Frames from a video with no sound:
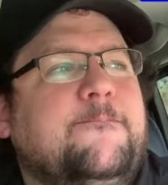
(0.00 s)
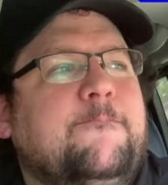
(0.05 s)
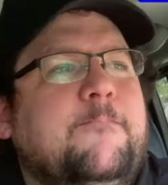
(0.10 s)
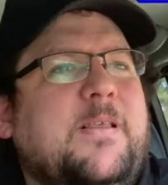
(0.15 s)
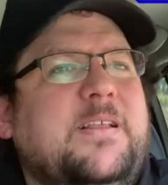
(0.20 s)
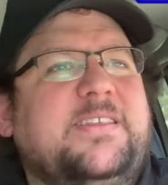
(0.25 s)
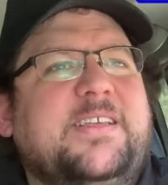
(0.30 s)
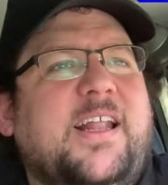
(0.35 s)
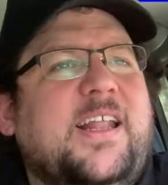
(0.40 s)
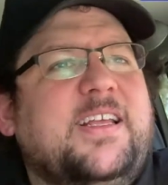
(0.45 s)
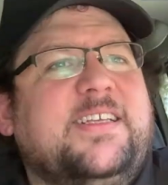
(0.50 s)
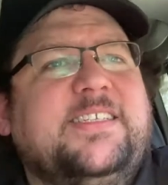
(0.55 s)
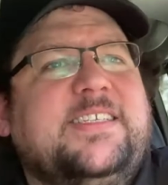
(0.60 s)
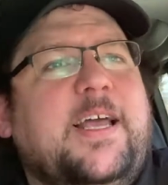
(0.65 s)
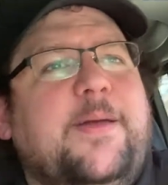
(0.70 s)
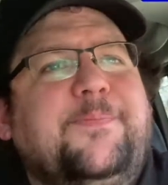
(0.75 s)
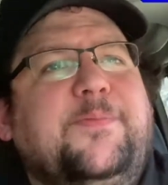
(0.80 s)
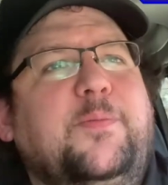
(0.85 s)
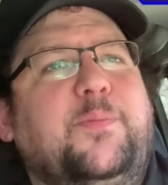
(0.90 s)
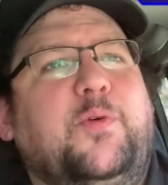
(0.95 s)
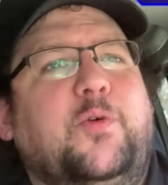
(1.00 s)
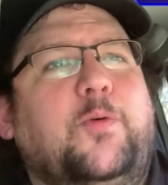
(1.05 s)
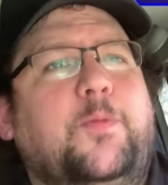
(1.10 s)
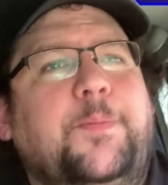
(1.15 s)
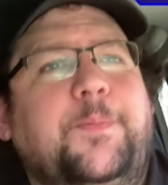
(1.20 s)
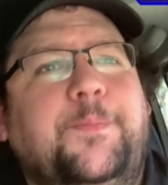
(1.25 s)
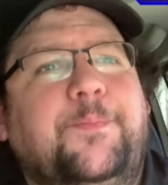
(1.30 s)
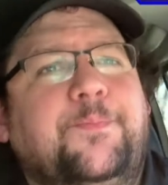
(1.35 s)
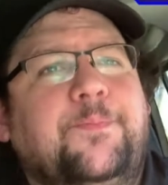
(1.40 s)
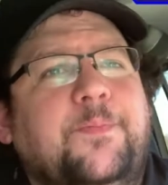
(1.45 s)
It's unacceptable.
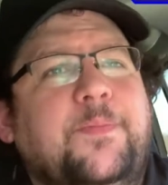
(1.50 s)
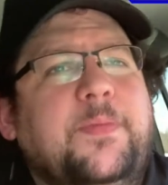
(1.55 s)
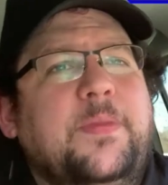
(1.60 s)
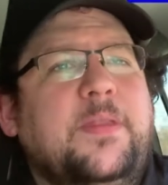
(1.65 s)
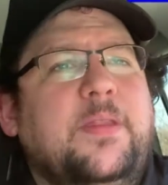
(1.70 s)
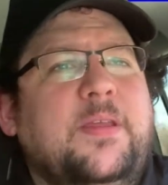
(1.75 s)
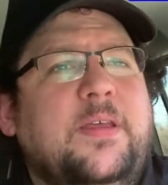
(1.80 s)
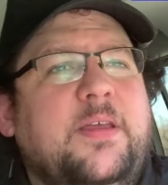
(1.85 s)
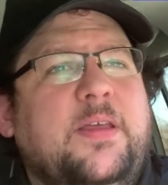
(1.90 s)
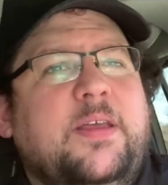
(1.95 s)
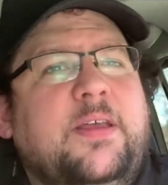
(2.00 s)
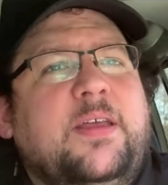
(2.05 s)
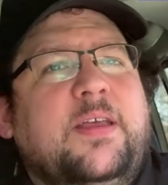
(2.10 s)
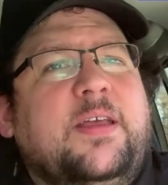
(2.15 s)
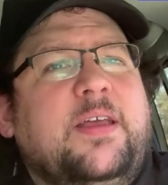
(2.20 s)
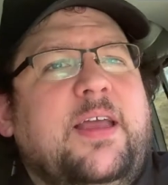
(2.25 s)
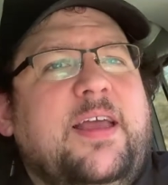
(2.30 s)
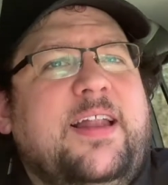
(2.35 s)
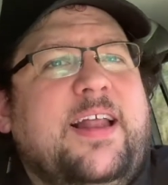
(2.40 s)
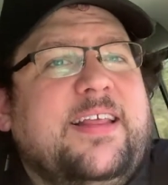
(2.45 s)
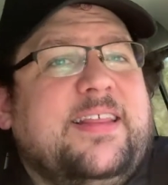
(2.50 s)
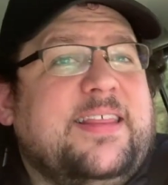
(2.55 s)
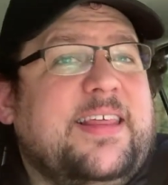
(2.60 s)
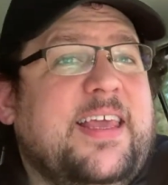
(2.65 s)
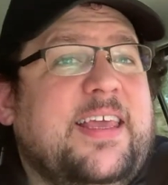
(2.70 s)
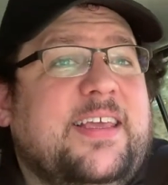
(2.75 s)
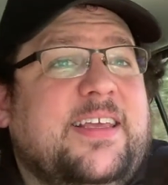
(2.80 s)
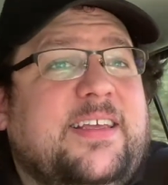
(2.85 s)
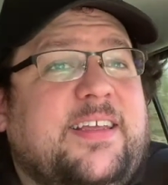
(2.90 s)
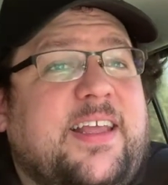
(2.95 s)
And I
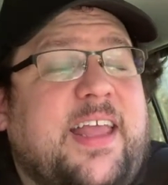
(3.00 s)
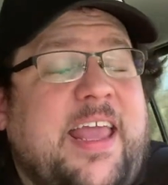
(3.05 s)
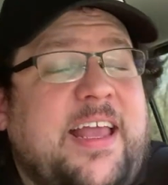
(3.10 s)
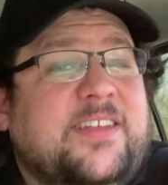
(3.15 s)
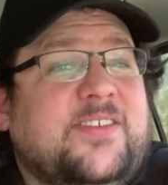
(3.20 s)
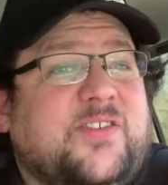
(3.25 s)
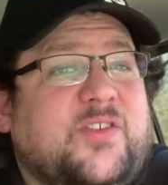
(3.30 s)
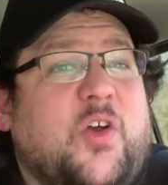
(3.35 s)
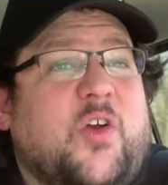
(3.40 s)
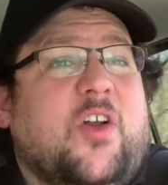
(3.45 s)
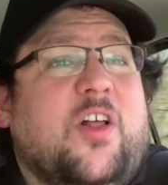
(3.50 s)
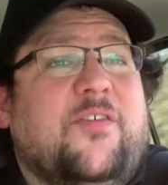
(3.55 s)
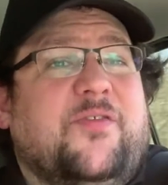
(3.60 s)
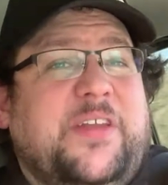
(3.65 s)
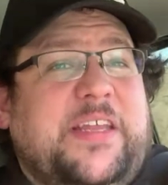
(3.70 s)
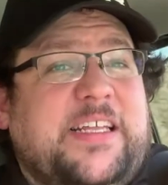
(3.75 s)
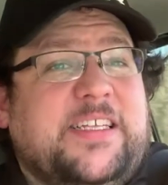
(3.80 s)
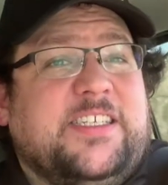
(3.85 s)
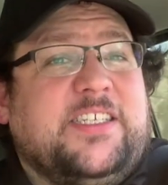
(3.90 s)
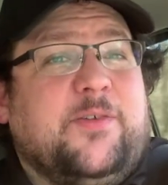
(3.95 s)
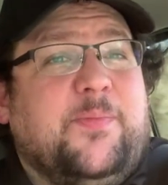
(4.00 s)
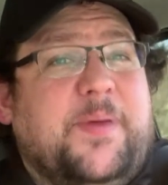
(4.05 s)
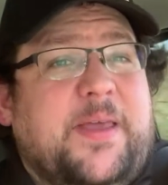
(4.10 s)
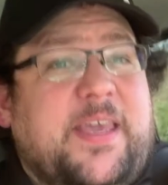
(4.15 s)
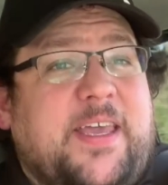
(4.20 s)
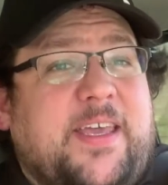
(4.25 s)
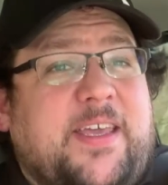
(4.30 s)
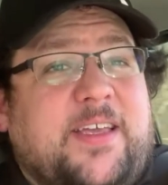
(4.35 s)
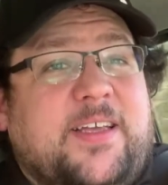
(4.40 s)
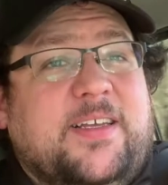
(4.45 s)
think Ann Sarnoff needs to
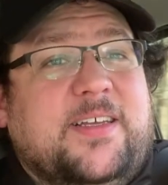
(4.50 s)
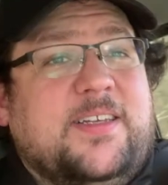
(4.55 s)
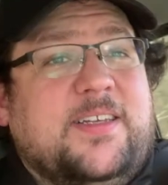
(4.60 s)
be